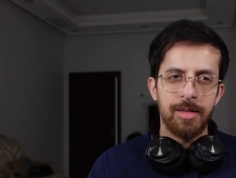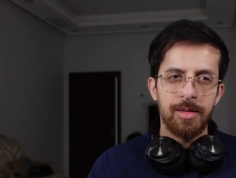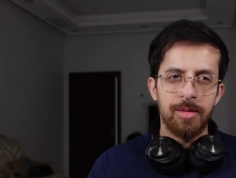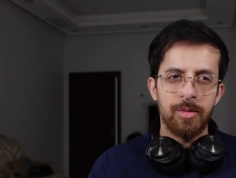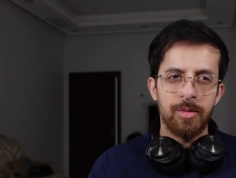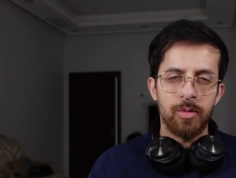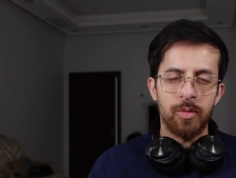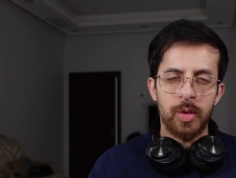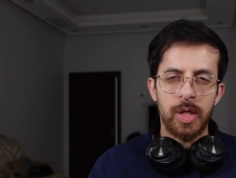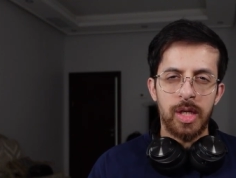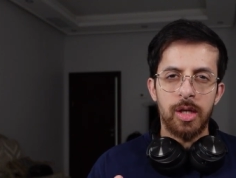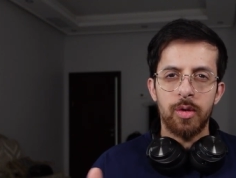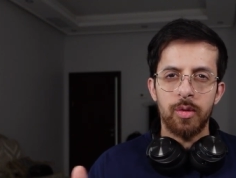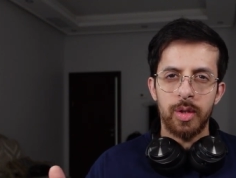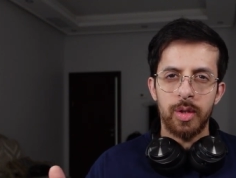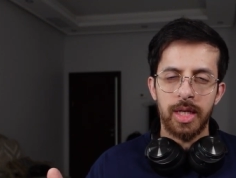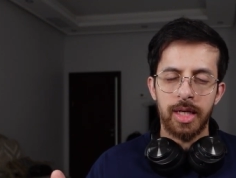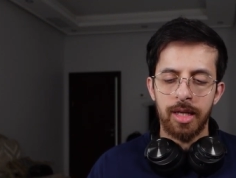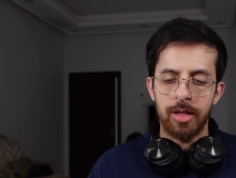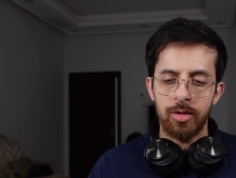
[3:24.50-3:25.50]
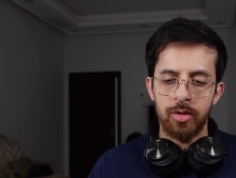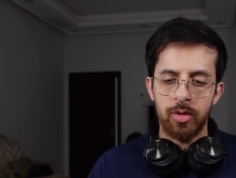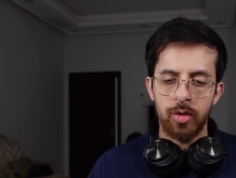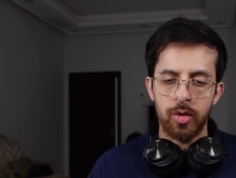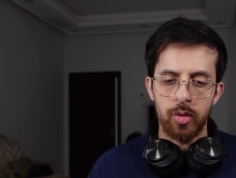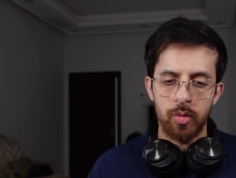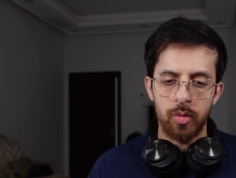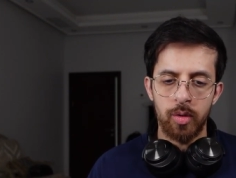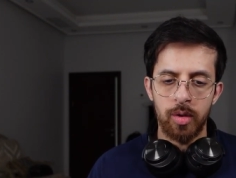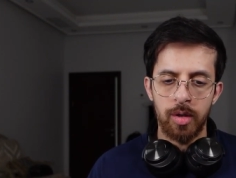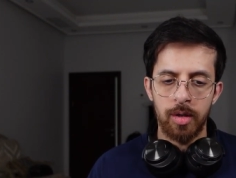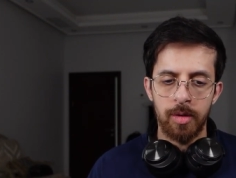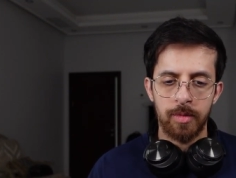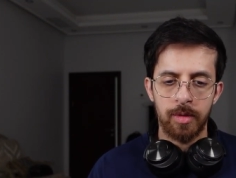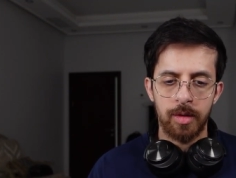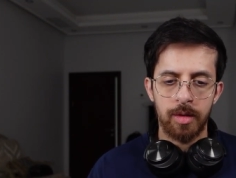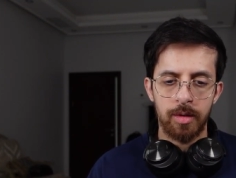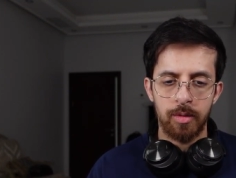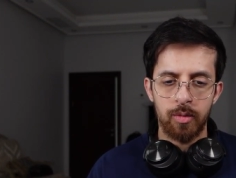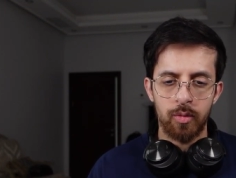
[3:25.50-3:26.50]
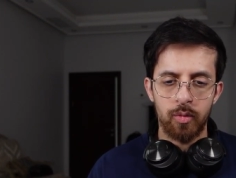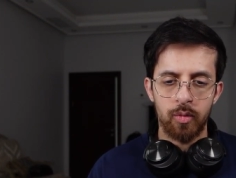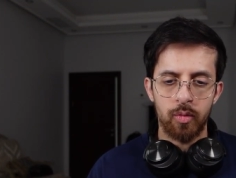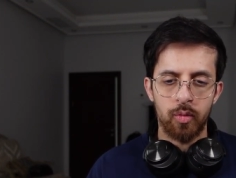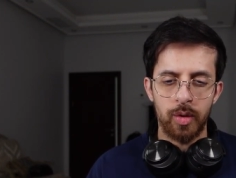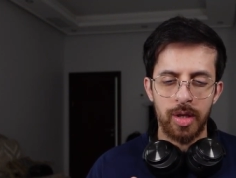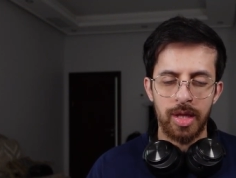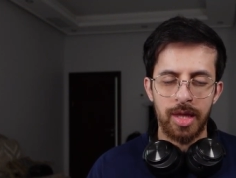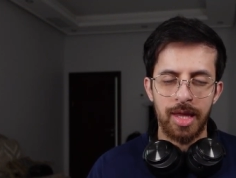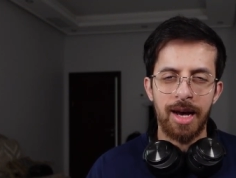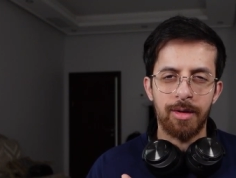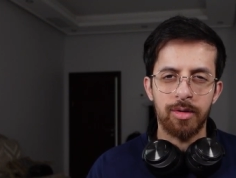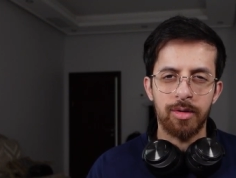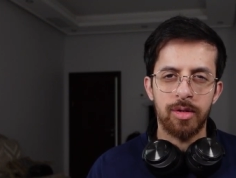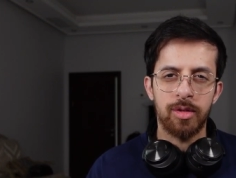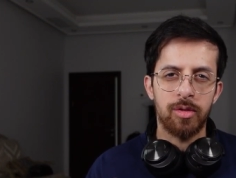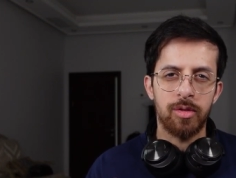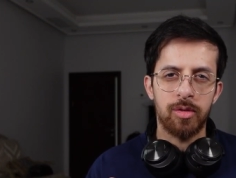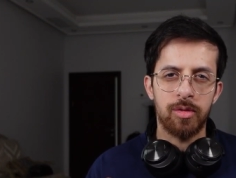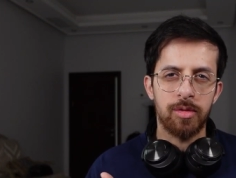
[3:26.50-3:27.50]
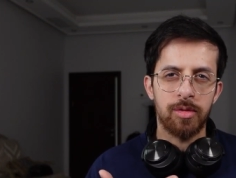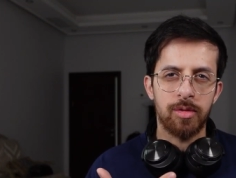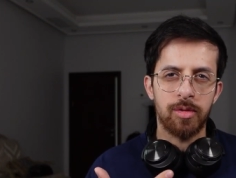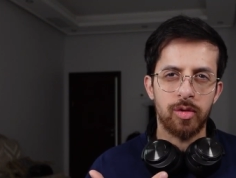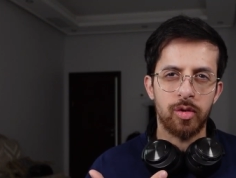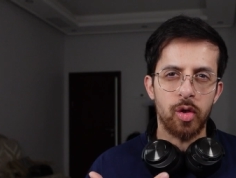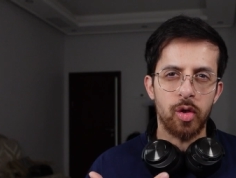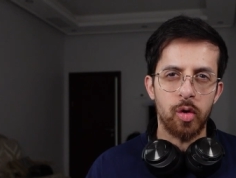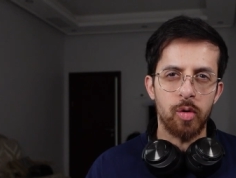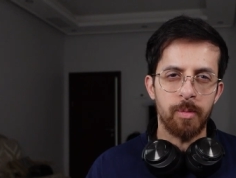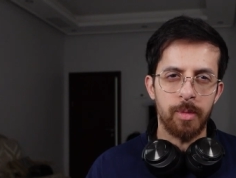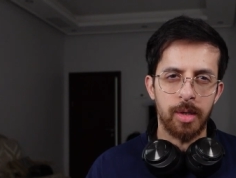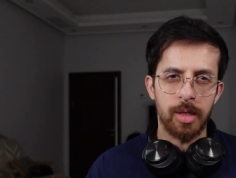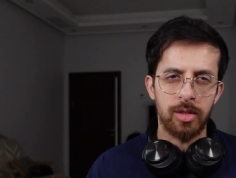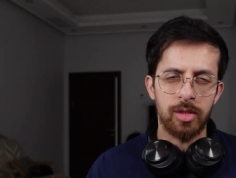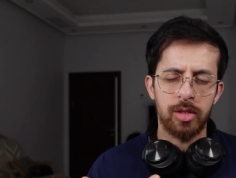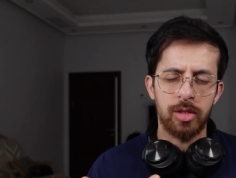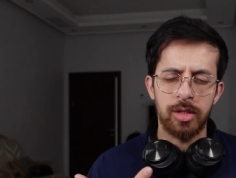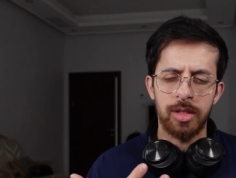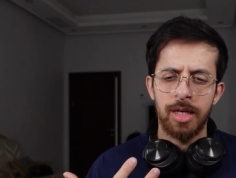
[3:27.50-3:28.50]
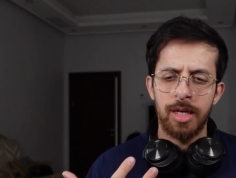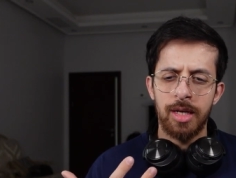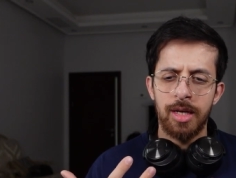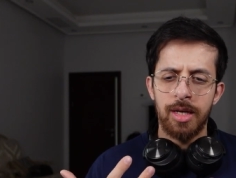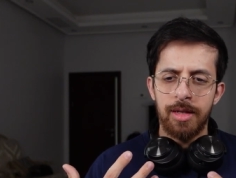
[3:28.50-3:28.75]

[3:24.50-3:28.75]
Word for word: we know we can do without so much